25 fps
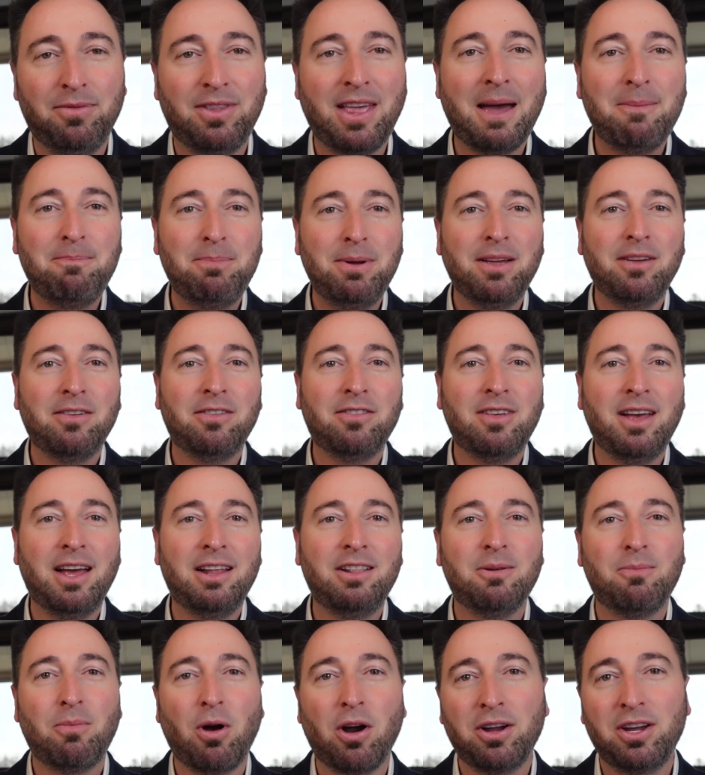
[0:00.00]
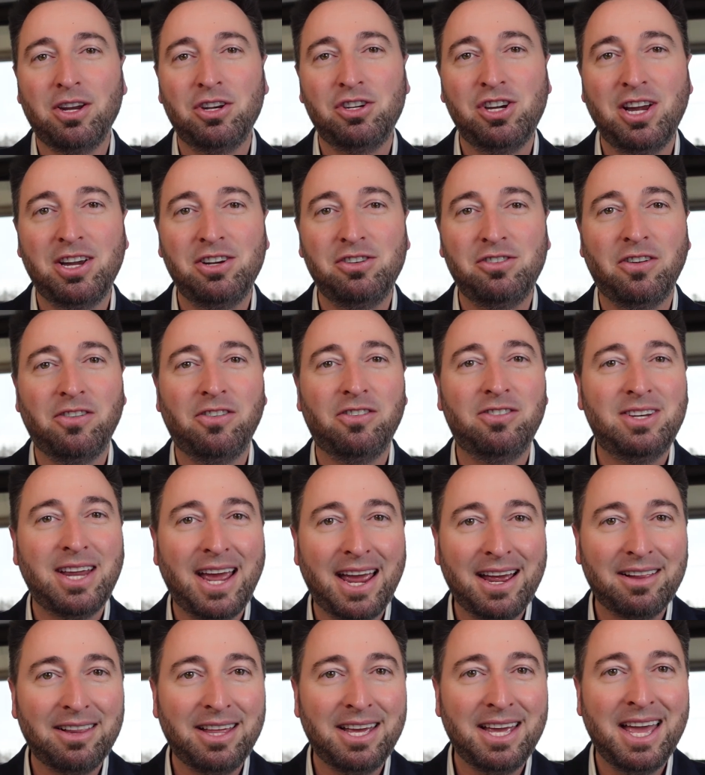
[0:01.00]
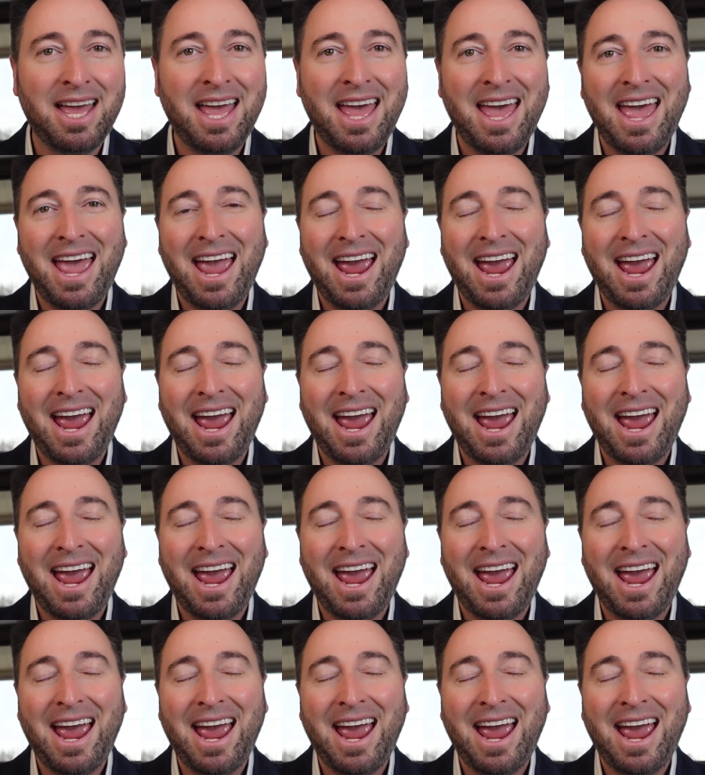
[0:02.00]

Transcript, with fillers: That being said, the market changes daily